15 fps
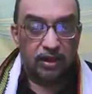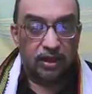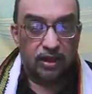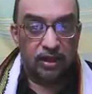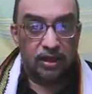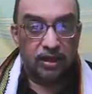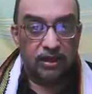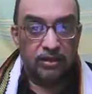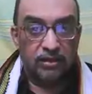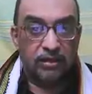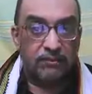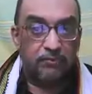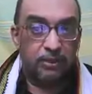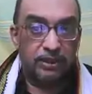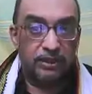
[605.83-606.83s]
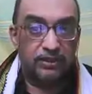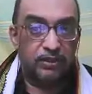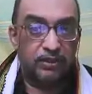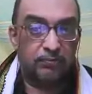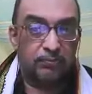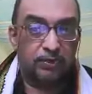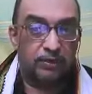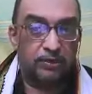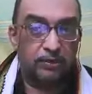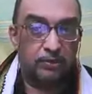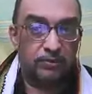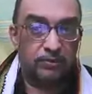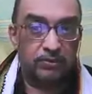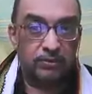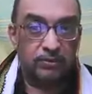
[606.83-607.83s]
And this prediction of
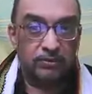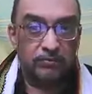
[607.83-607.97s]
monsoon